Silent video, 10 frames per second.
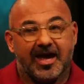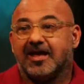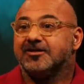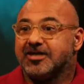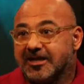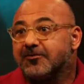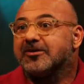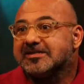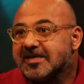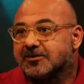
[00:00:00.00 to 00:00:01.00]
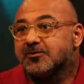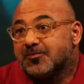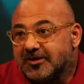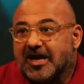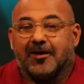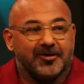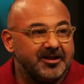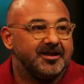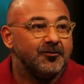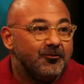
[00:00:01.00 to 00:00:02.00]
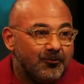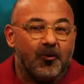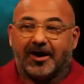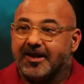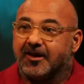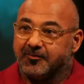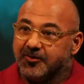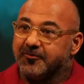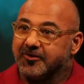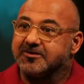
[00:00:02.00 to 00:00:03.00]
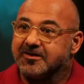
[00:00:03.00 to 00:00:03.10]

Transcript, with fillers: And January sixth was predominantly white-haired boomers.